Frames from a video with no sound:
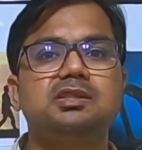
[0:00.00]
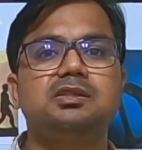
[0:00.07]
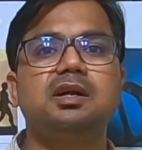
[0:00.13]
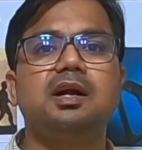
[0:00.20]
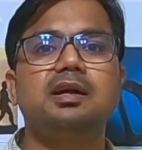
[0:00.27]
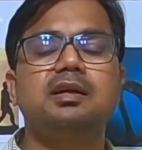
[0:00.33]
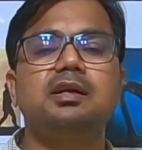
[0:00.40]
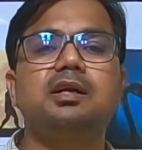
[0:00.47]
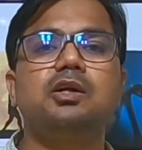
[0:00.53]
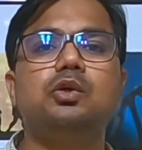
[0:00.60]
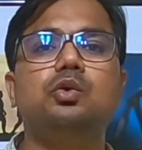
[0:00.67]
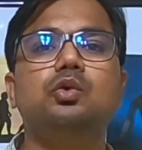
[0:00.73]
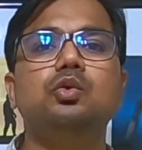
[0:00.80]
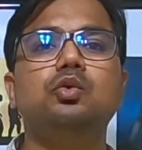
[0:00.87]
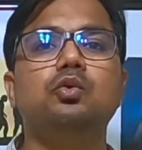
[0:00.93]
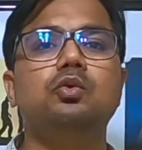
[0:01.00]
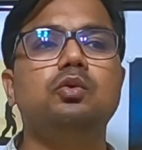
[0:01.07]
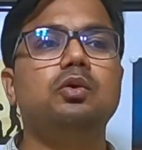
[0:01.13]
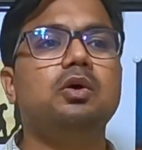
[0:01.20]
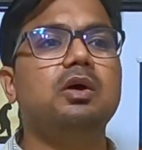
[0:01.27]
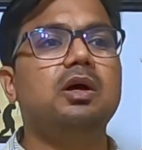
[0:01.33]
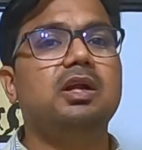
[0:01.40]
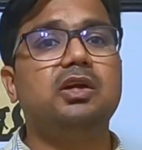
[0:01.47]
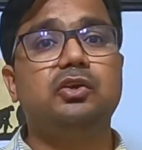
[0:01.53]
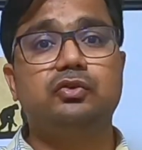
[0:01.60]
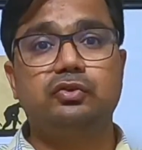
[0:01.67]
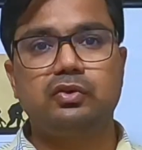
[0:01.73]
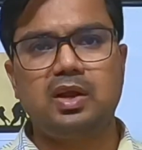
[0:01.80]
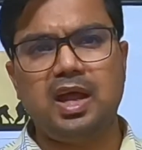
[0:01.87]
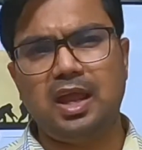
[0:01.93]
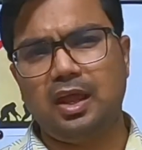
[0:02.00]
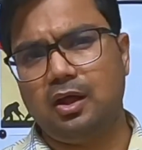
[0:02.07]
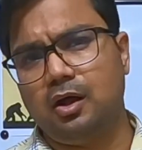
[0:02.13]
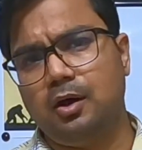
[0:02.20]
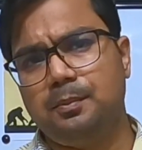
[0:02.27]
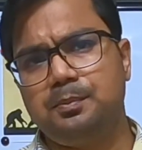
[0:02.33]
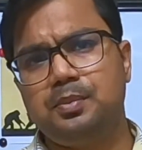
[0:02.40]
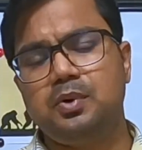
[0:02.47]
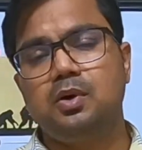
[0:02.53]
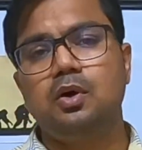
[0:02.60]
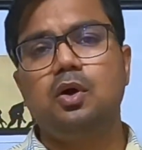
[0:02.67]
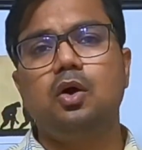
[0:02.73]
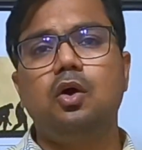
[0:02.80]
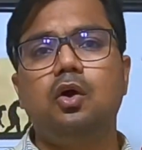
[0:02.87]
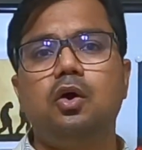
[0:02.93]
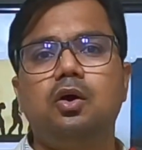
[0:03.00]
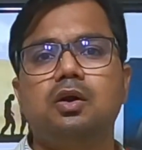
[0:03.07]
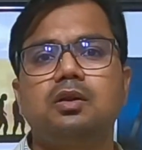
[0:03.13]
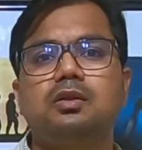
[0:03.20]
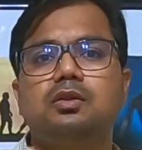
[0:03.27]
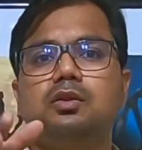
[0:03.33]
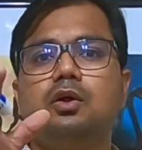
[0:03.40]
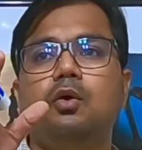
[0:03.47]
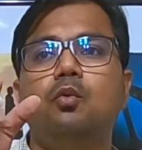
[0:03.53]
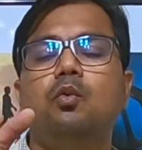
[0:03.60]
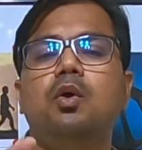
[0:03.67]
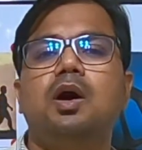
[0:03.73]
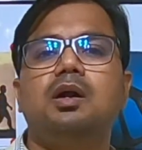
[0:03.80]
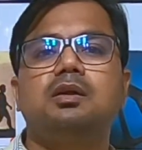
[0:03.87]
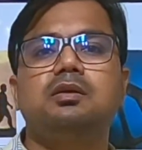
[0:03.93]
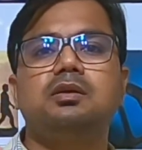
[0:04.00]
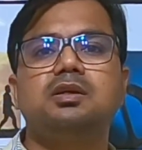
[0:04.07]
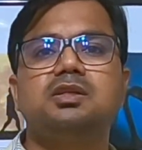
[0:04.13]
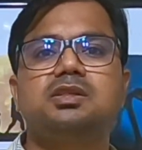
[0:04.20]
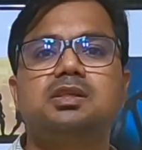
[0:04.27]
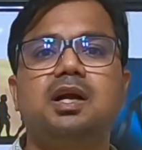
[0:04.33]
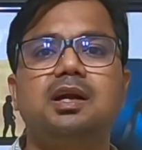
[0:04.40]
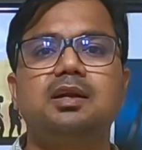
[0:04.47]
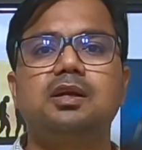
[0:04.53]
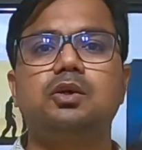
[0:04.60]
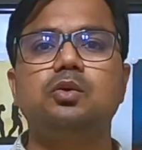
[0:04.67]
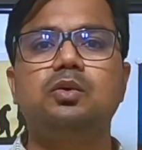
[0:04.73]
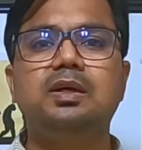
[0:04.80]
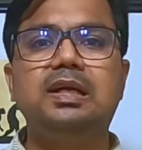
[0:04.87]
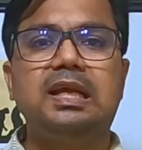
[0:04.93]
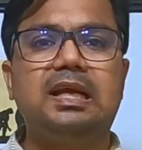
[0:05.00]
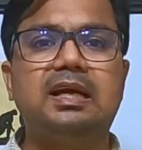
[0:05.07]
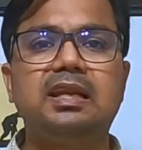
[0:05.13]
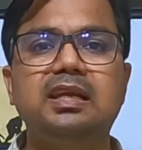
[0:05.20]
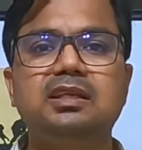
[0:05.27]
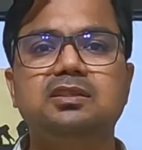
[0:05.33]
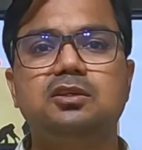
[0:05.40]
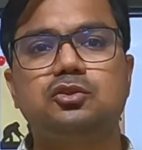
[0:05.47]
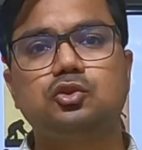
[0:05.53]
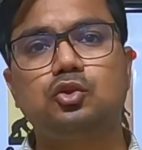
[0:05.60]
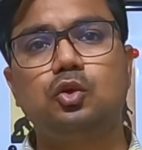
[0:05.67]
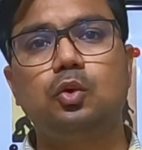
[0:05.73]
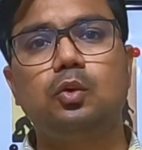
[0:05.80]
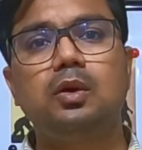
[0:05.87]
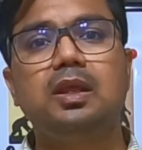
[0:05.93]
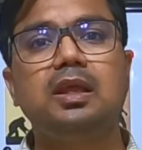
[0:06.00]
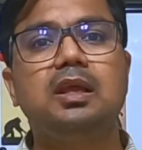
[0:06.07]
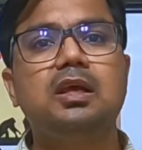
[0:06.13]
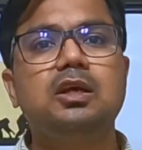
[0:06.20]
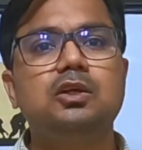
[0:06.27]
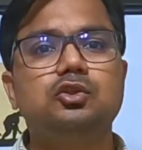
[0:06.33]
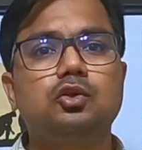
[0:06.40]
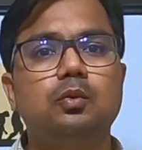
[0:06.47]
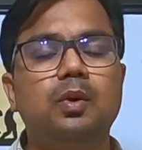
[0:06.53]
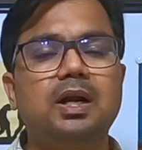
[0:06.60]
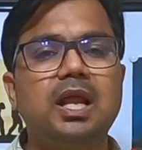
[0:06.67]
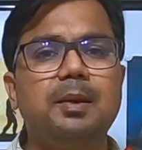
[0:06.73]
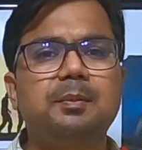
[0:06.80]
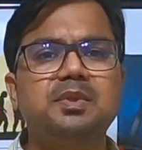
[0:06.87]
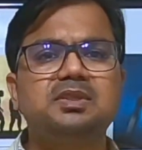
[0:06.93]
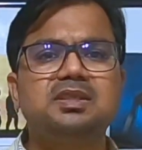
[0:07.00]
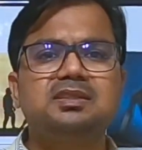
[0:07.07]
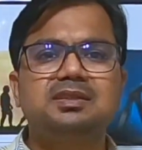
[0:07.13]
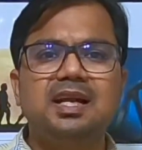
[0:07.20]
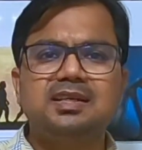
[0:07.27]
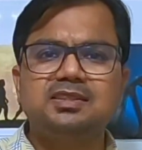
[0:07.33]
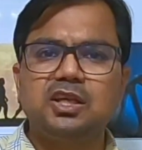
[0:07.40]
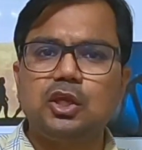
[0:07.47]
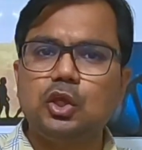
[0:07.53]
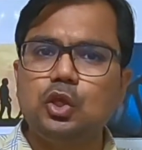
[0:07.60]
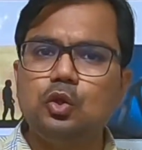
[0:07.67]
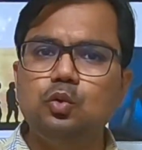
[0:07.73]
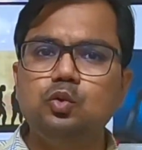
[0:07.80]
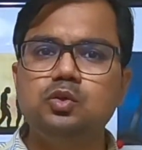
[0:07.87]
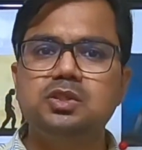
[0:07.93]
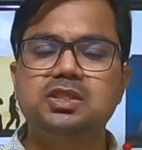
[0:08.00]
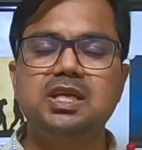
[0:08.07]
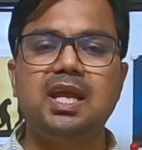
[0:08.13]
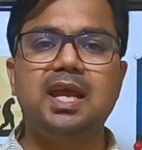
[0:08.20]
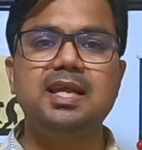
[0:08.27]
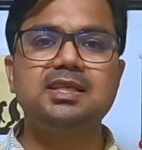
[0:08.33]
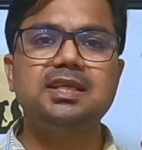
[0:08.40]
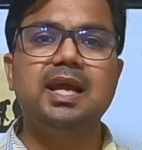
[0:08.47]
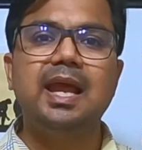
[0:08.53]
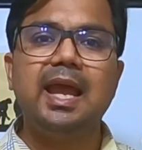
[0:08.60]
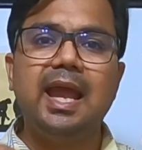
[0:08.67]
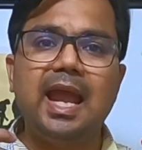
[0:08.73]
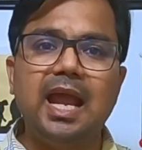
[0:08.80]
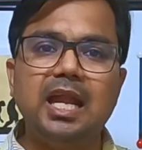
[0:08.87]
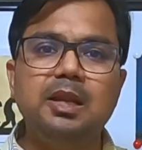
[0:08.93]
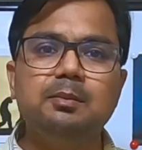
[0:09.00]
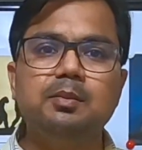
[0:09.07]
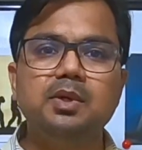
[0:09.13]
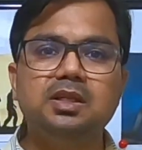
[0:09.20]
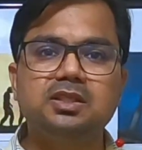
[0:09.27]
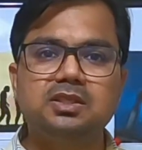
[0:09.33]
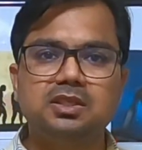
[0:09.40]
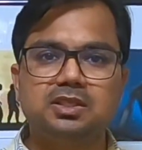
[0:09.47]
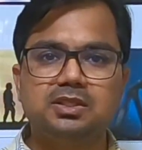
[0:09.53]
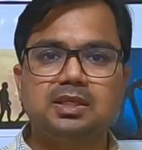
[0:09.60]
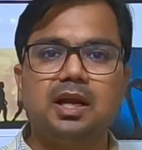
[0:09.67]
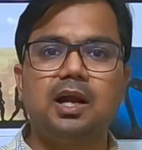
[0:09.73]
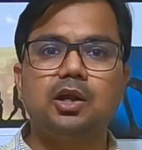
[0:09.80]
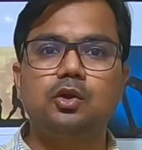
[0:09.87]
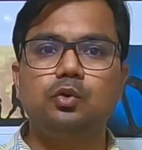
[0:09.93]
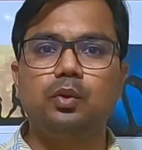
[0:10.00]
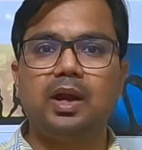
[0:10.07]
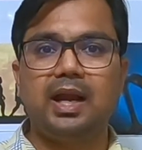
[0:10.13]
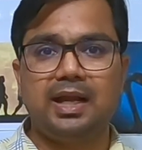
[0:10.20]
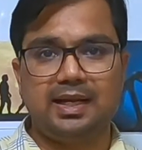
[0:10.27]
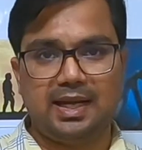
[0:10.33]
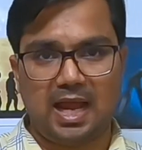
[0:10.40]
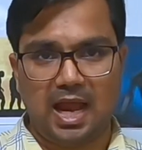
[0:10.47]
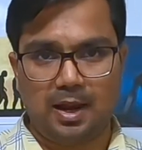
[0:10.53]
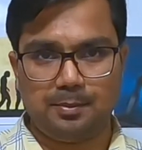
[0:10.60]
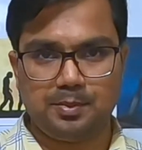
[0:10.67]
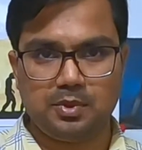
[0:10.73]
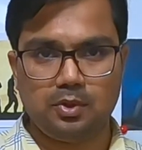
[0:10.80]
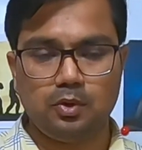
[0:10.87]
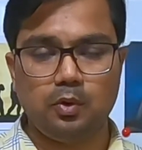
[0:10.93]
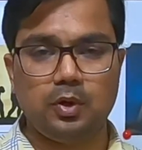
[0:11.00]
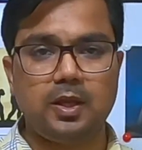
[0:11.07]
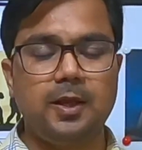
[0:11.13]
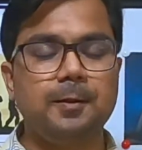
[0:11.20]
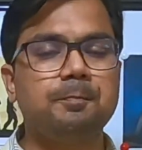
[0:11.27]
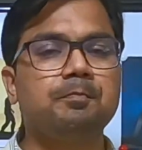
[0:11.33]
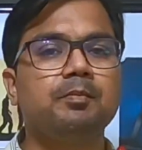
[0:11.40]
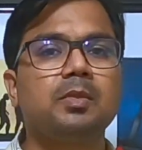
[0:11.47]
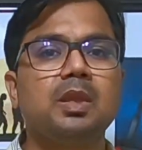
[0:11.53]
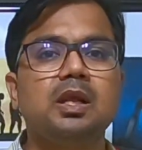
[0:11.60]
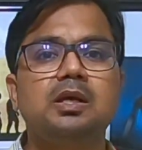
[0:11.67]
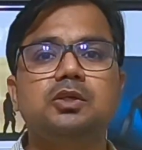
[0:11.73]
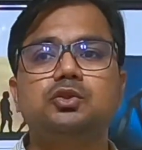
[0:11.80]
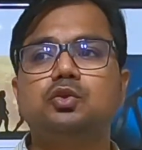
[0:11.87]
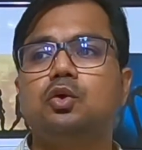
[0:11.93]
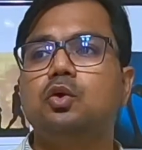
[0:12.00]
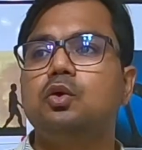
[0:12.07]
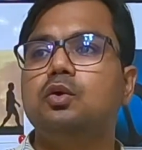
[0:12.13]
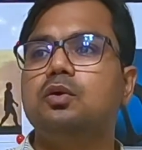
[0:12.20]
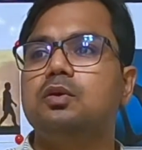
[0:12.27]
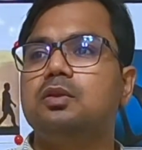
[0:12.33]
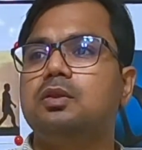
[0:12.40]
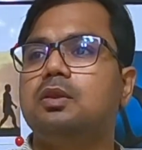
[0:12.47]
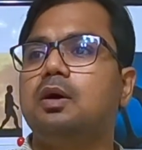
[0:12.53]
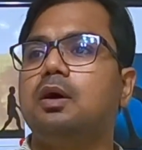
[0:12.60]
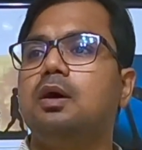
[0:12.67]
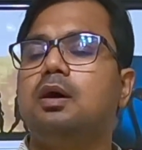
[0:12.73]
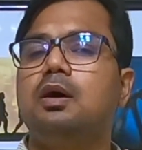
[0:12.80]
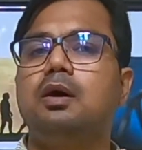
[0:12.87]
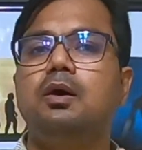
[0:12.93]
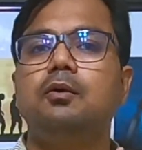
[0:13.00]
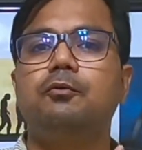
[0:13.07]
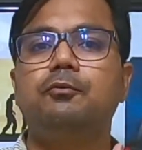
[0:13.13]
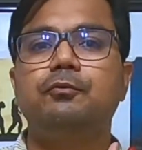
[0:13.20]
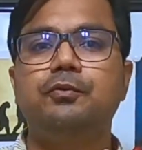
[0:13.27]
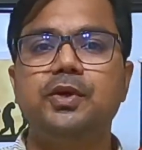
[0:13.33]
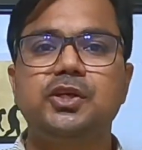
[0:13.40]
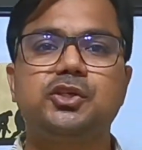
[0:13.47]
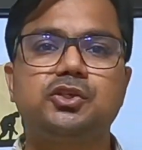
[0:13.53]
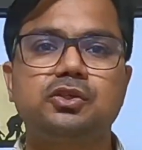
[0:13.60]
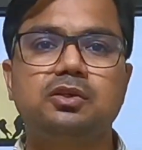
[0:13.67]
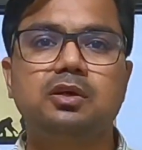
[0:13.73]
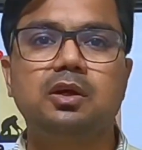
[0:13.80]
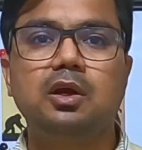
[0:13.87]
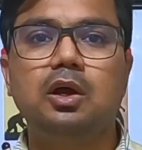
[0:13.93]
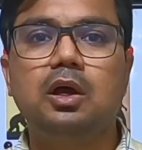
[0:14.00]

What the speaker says: started to dry up, or the water started to decrease slowly. So what happens is that's a huge change. Animals start to adapt. Okay, so the fish,